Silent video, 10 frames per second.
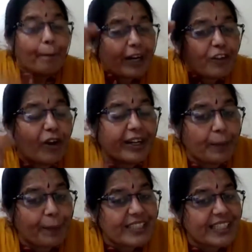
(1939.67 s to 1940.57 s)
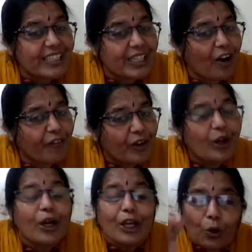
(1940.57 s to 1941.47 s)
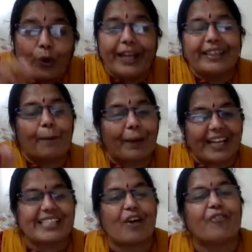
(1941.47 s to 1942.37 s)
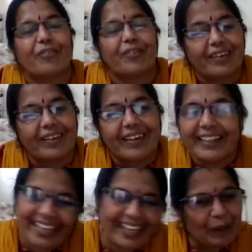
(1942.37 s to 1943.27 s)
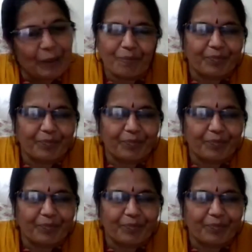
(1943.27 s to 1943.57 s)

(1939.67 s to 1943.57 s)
but for the presence of U in the place of T.